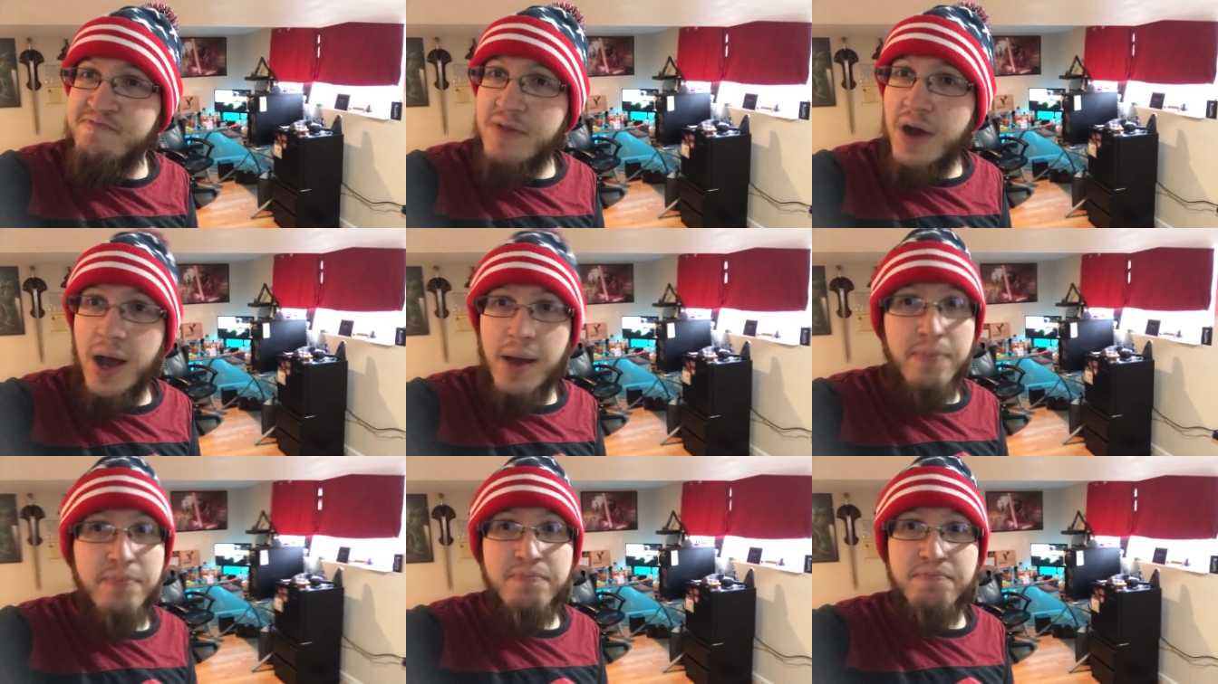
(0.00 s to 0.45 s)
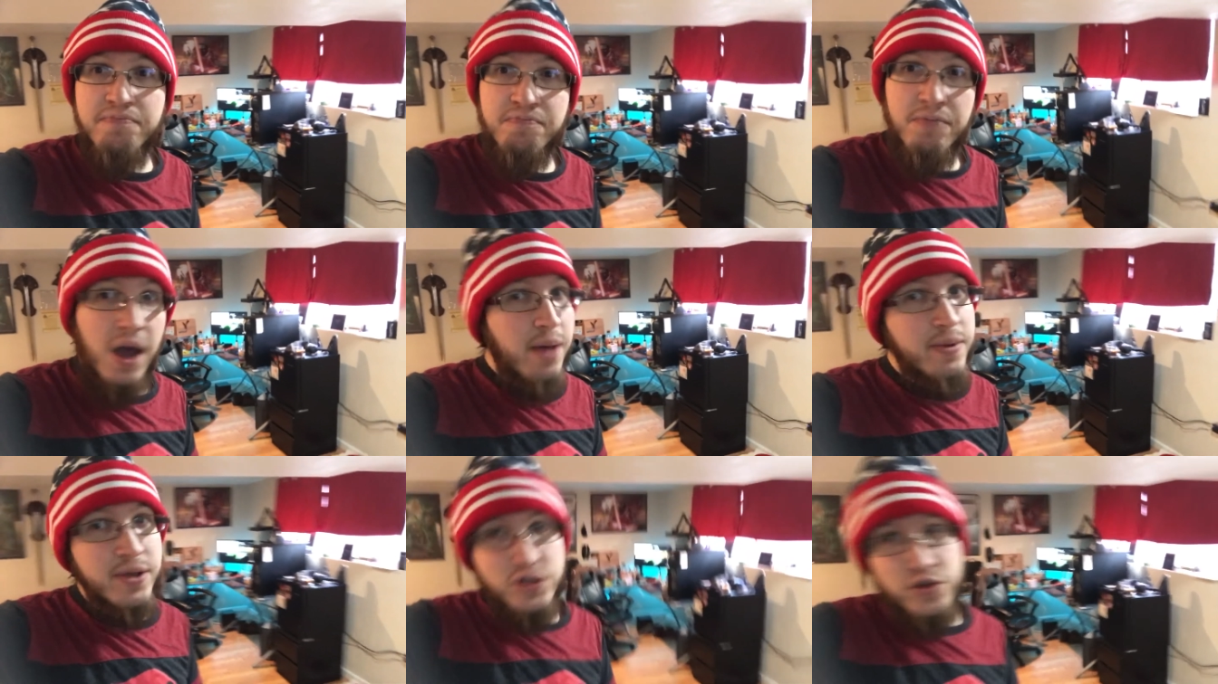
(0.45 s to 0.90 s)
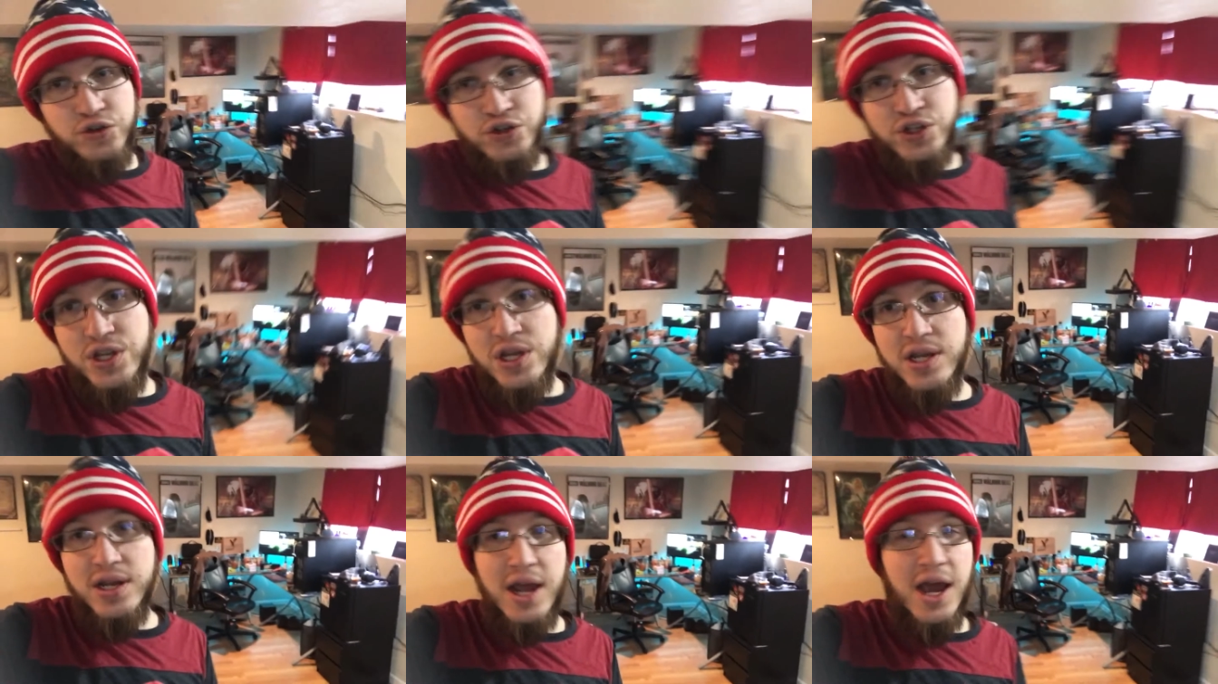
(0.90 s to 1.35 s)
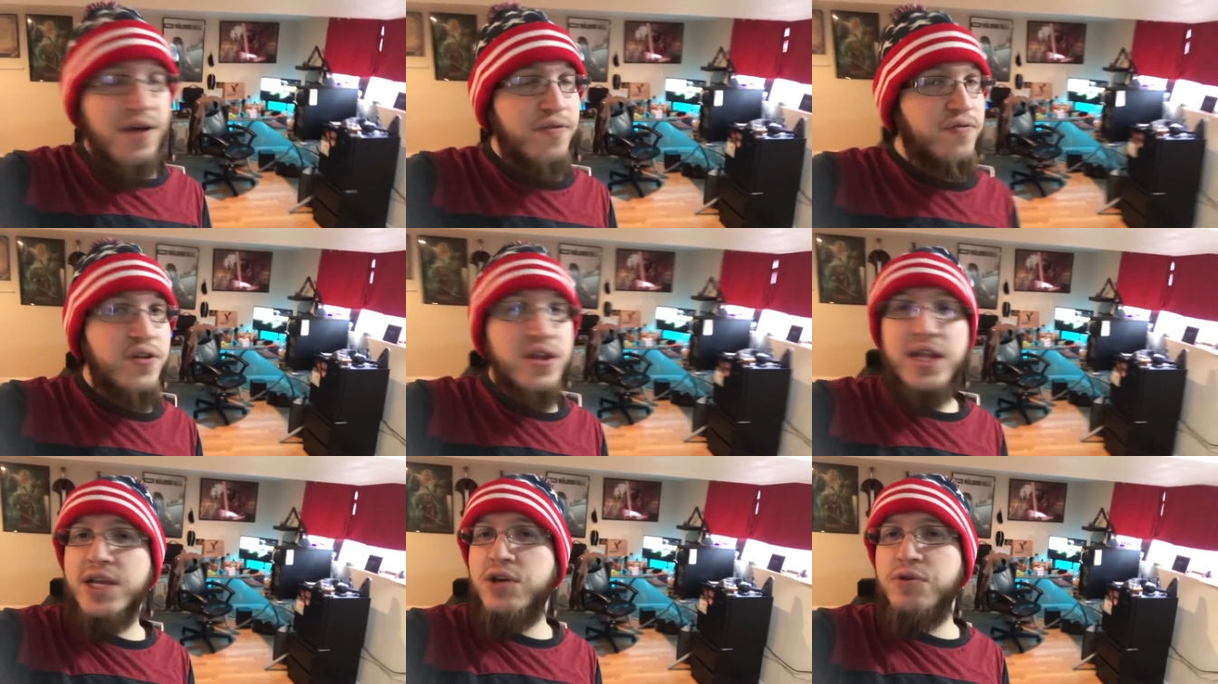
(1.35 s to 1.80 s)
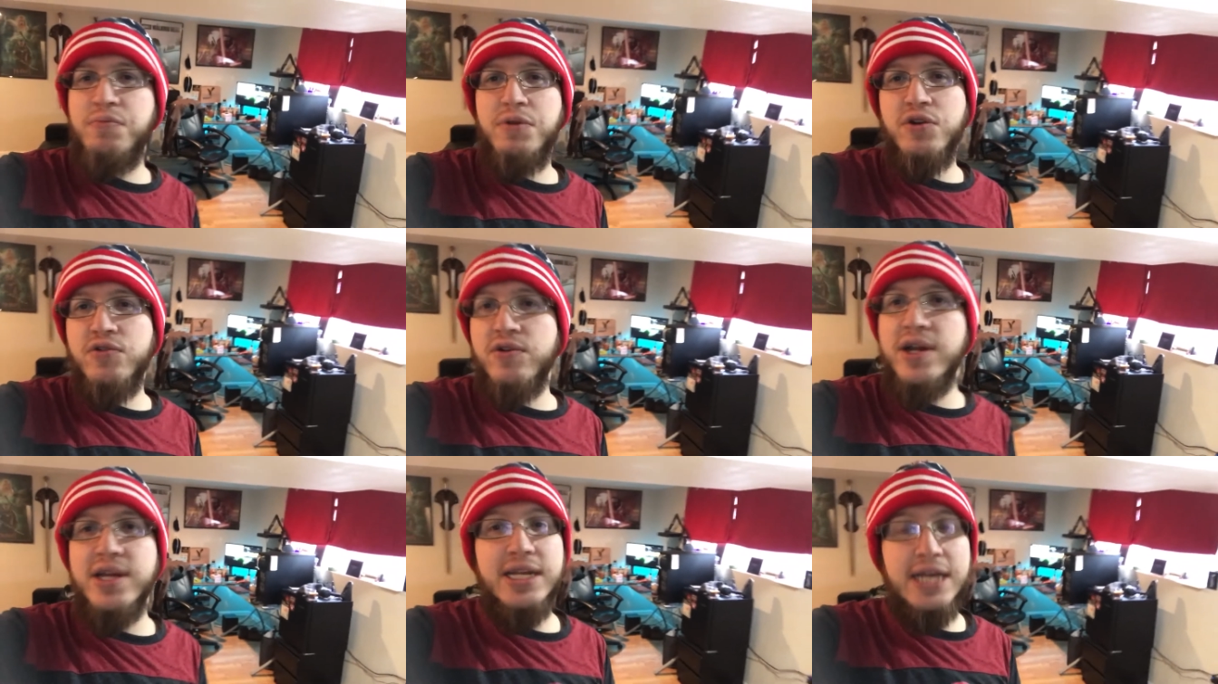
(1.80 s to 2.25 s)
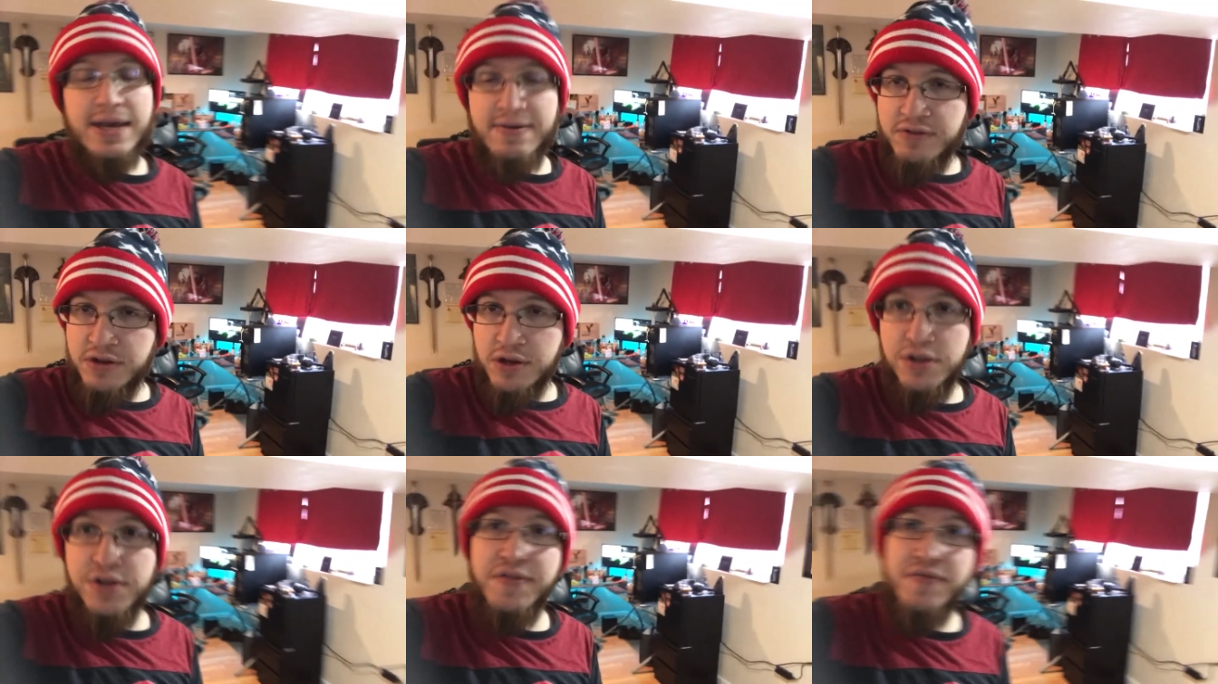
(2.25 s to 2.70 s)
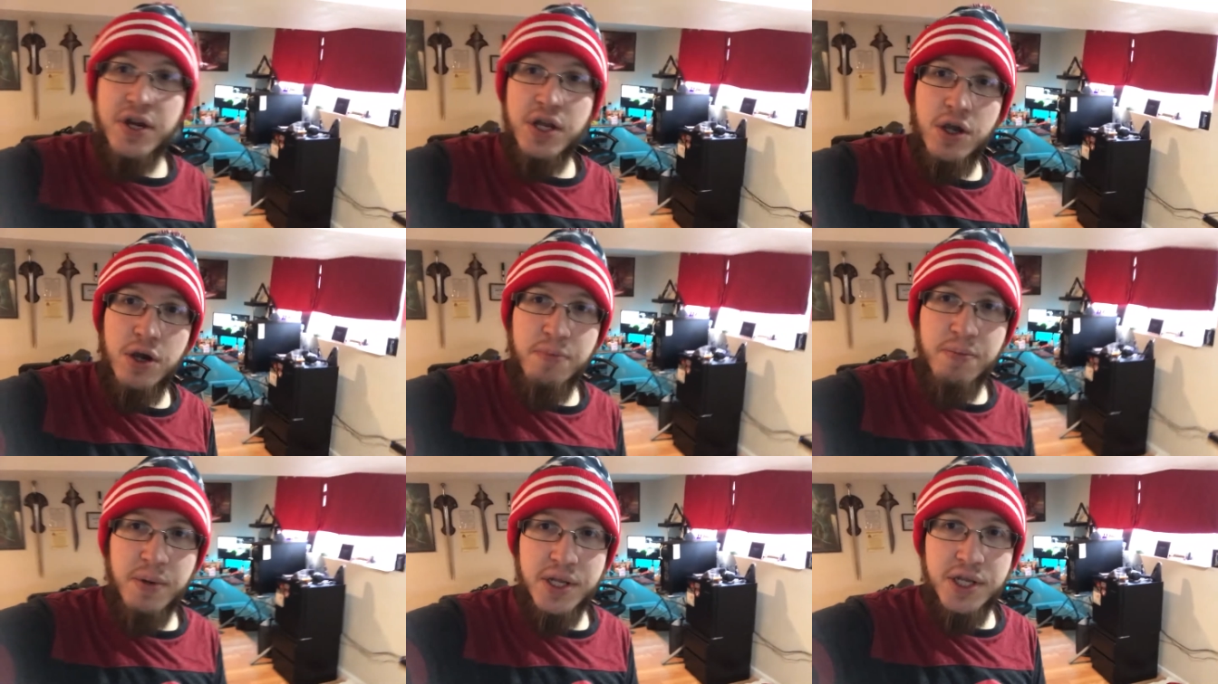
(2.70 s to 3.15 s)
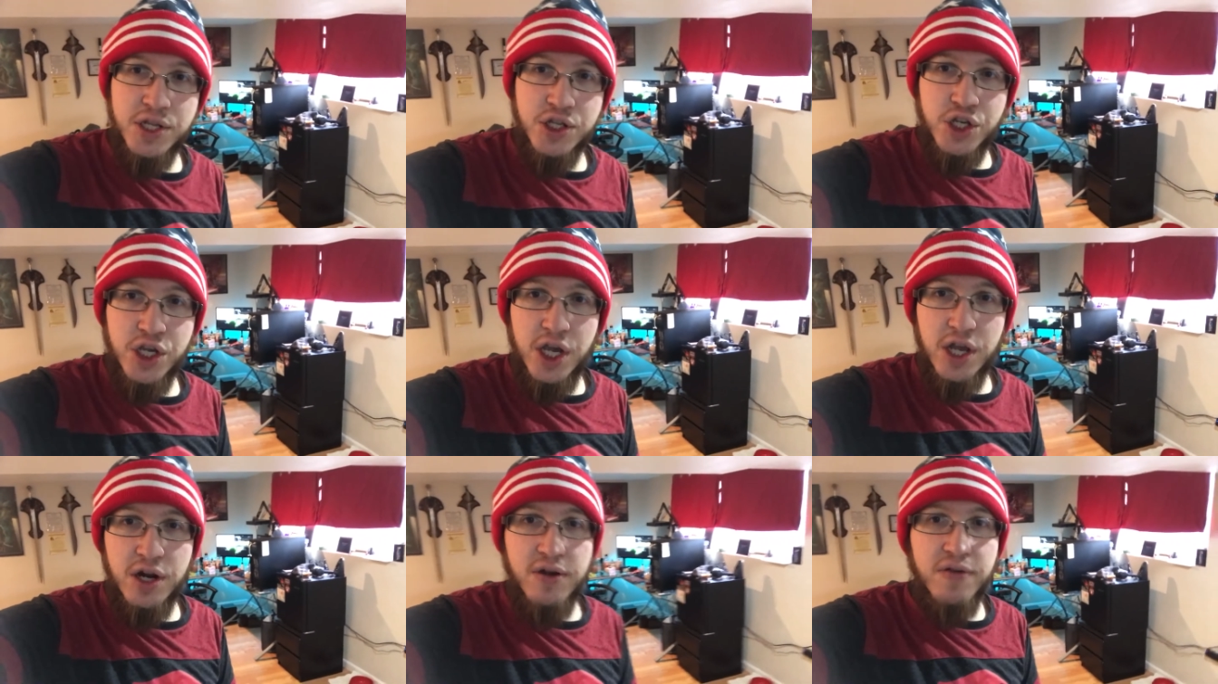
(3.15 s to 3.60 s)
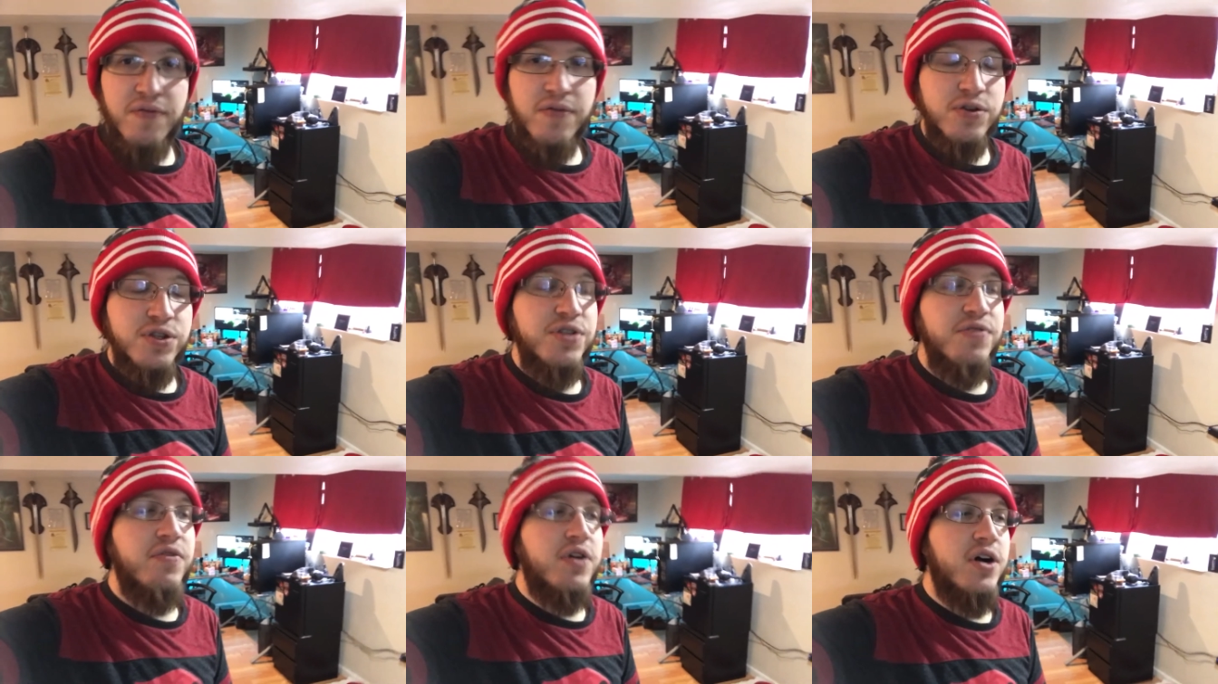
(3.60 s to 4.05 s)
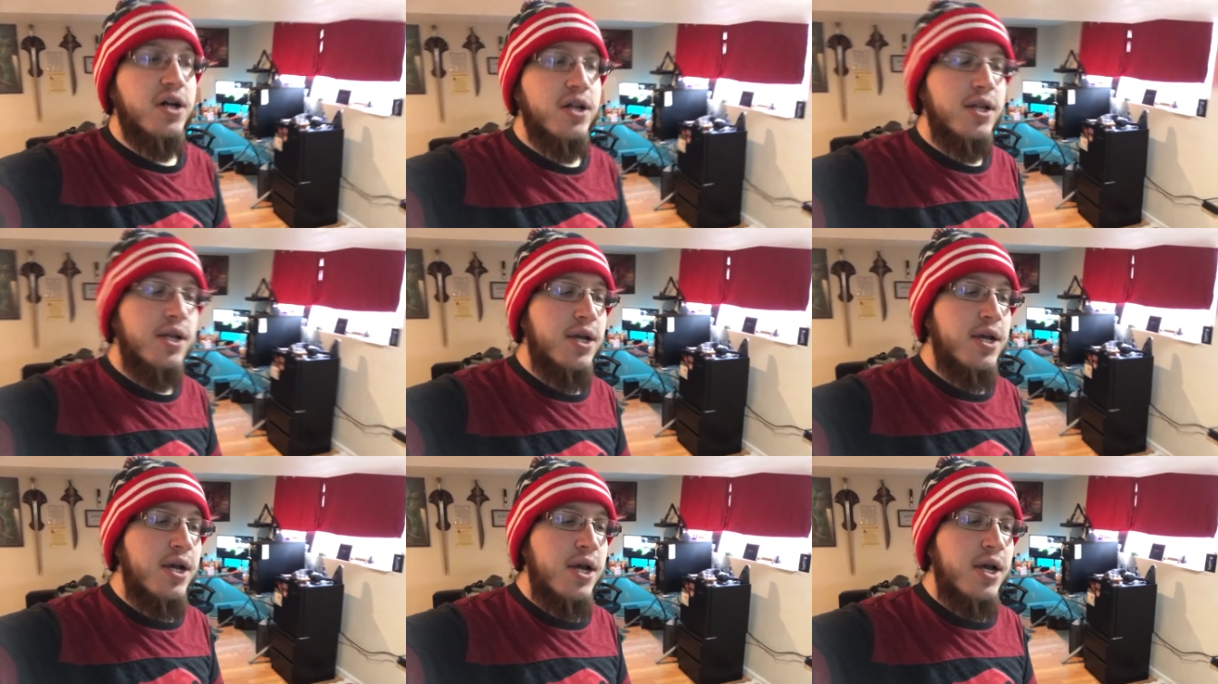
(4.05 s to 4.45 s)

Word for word: I'm I'm interested. I feel like it would be great to have another video up on the channel first of all,